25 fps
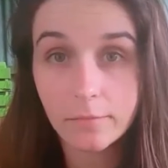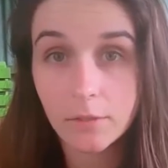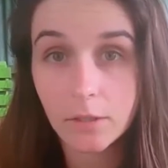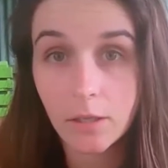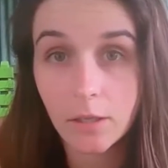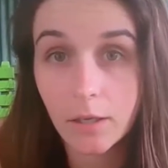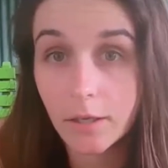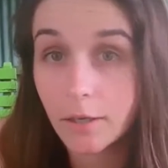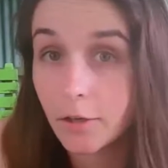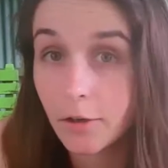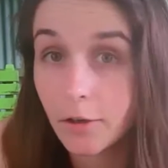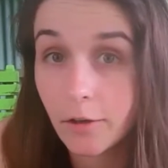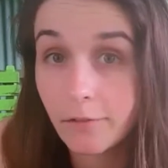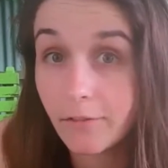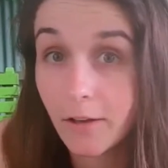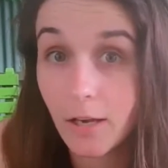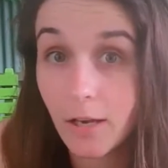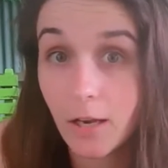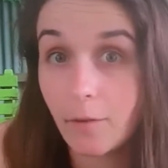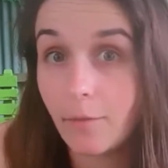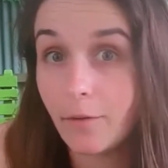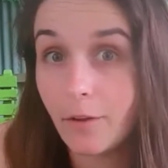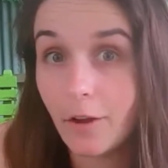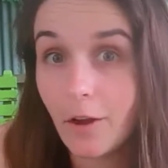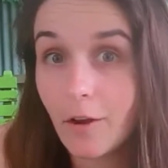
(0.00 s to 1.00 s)
I don't know if any
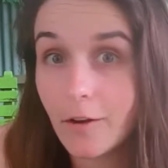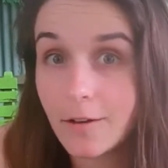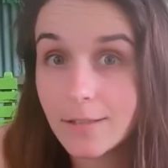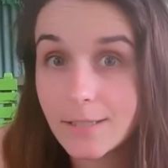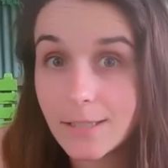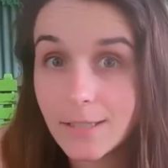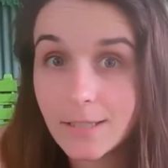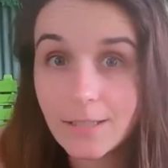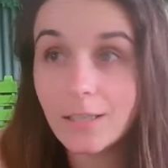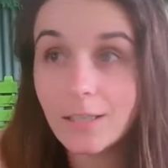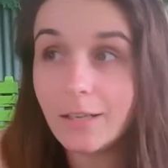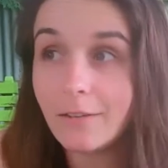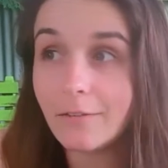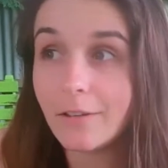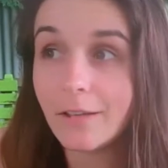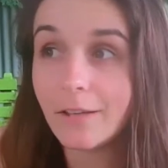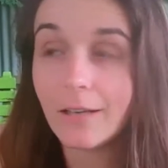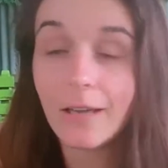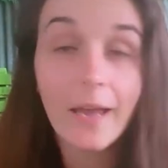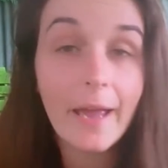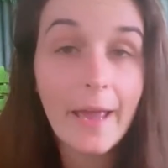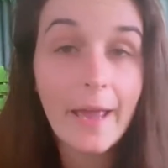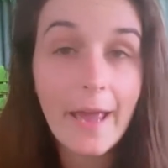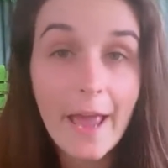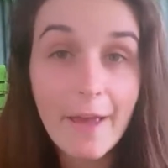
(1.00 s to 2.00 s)
of you guys actually even
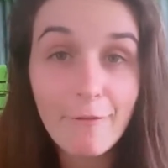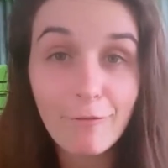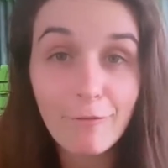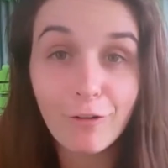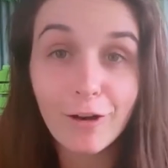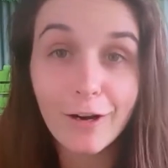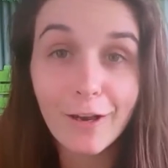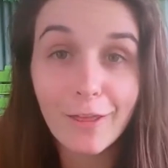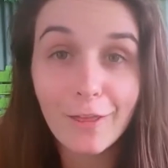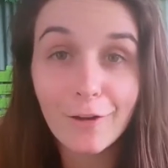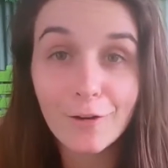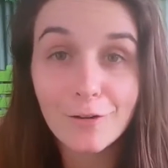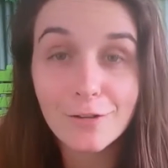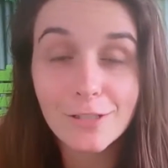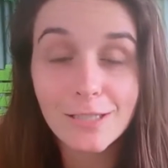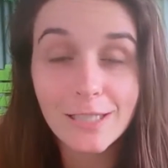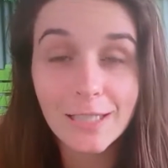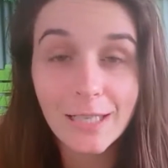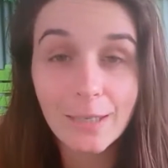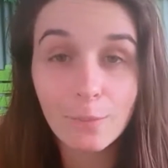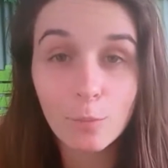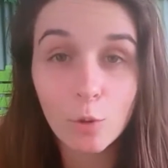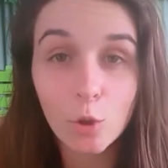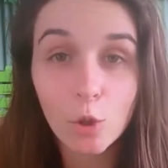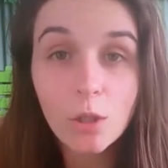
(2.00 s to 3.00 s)
have one of those
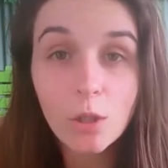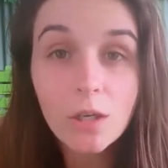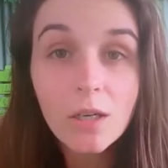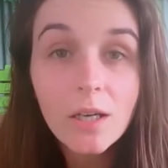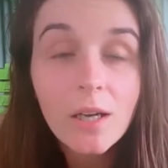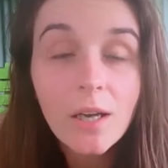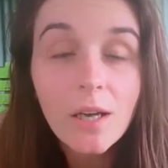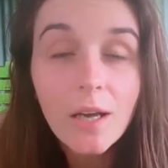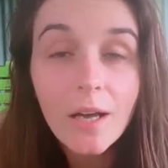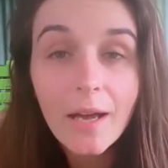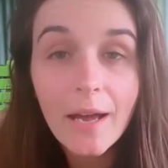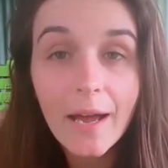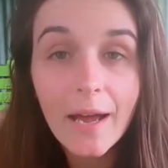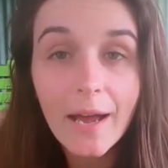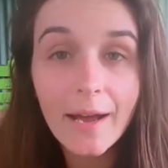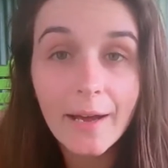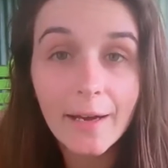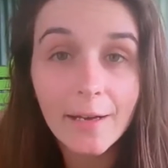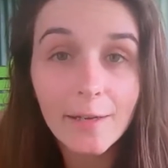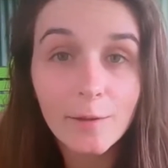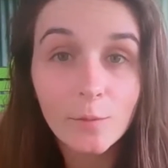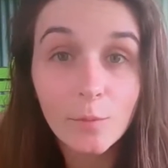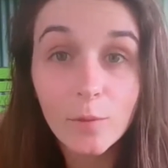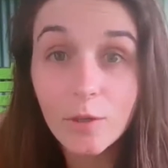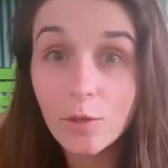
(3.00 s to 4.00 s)
anymore.
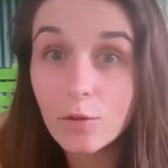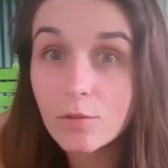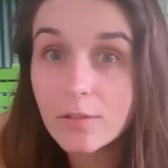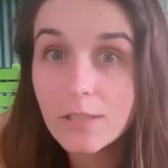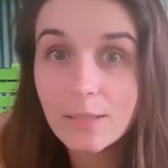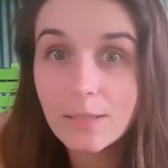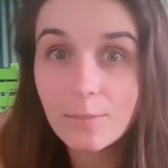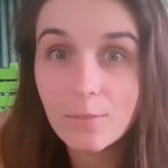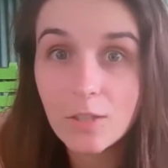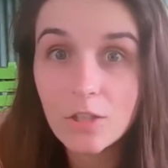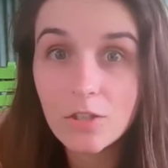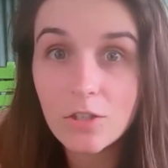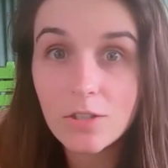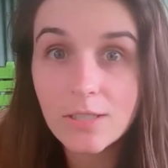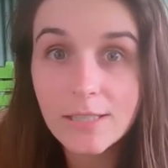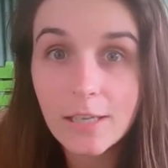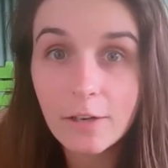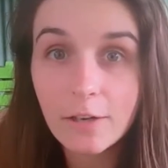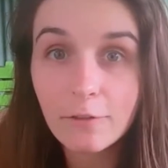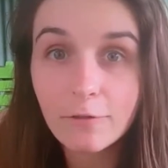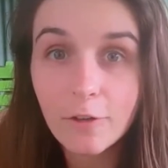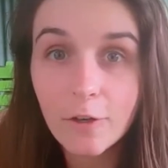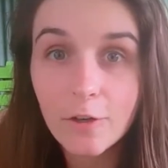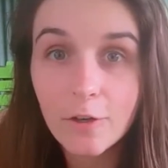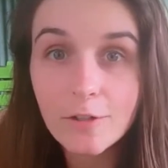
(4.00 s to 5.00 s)
We all seem to use cell
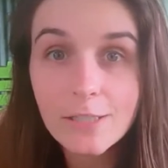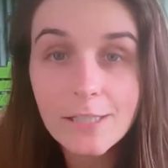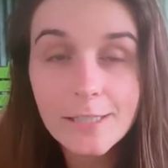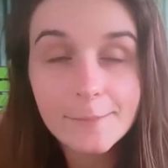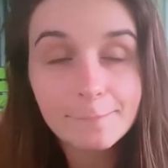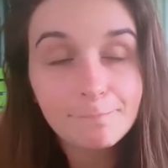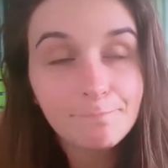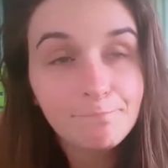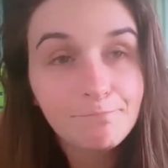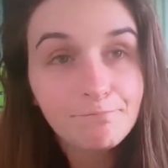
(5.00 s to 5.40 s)
phones.